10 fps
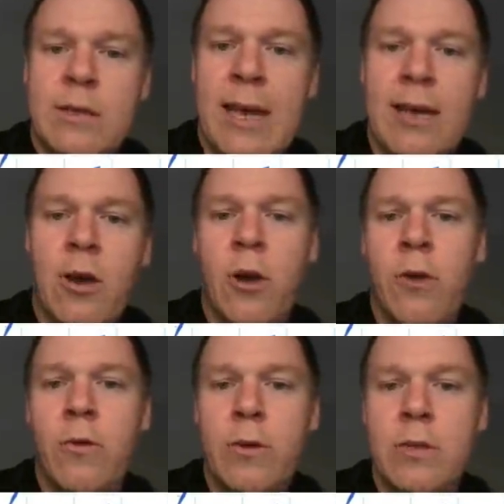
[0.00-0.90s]
take
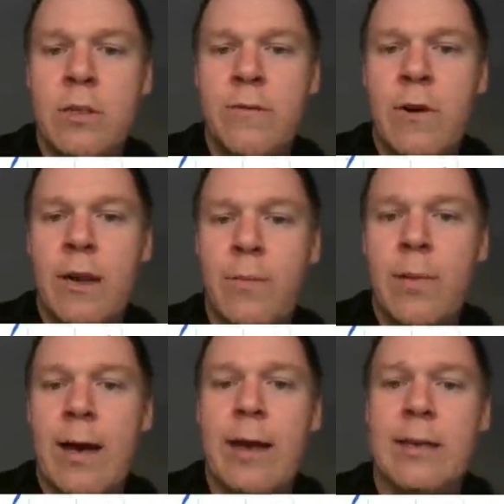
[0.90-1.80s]
O, divide it
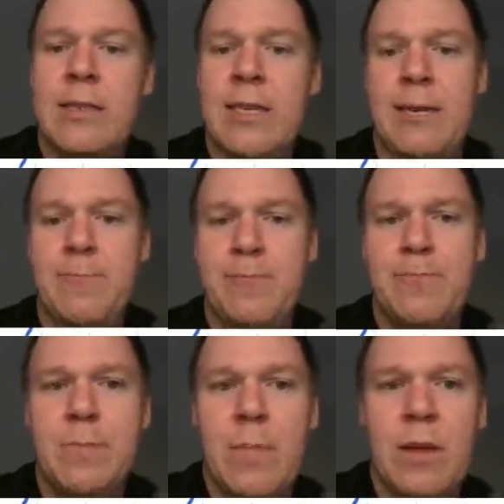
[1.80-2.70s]
by T.
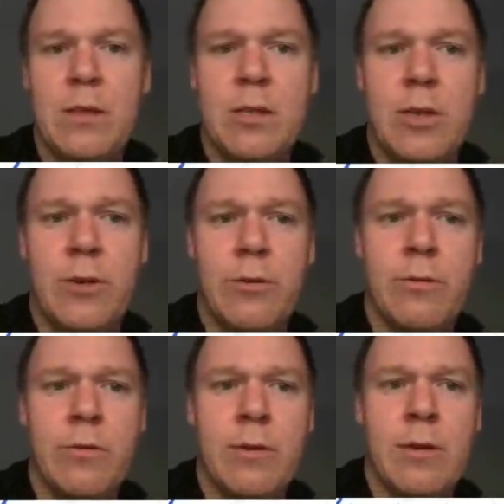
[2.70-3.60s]
So
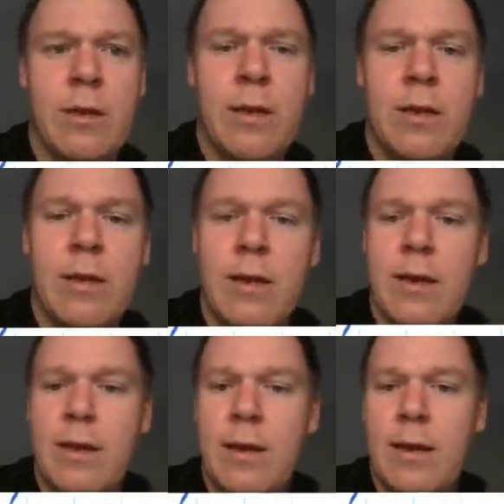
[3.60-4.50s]

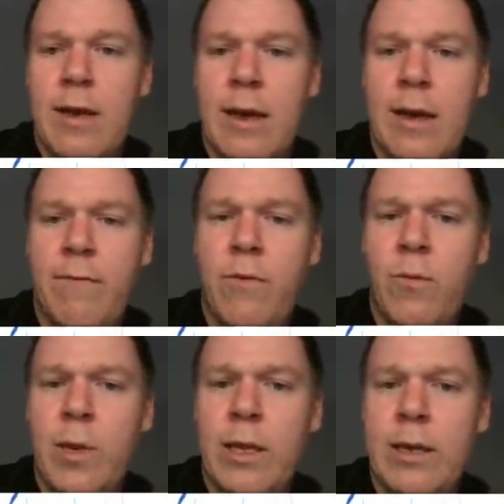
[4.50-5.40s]
our
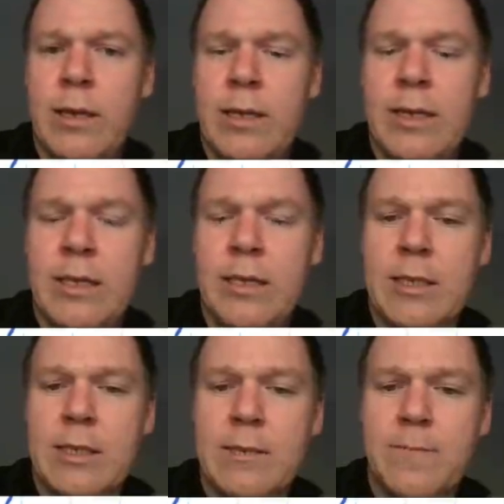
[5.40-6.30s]
formula
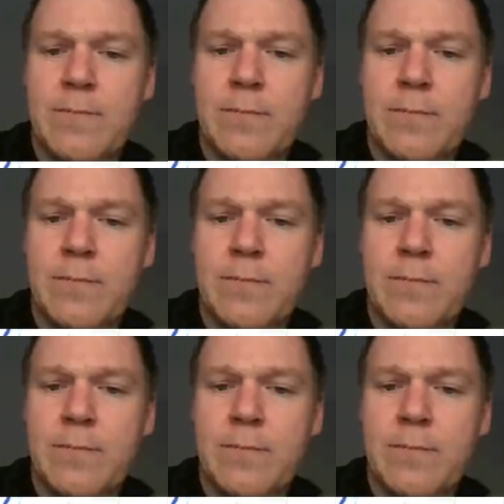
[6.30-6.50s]
is